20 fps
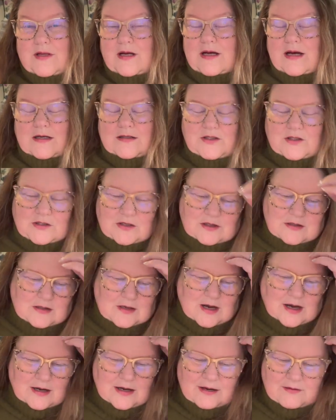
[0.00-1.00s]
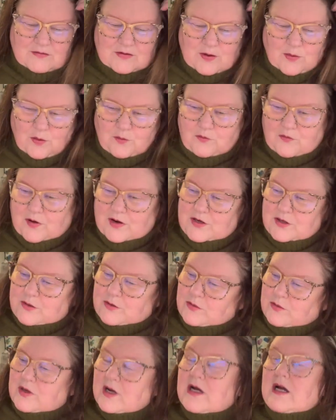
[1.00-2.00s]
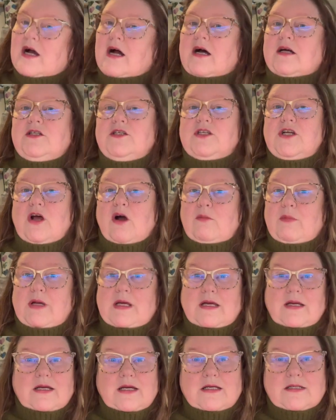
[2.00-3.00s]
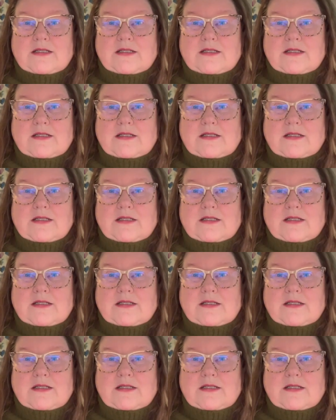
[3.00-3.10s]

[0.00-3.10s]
I have another friend who a Janome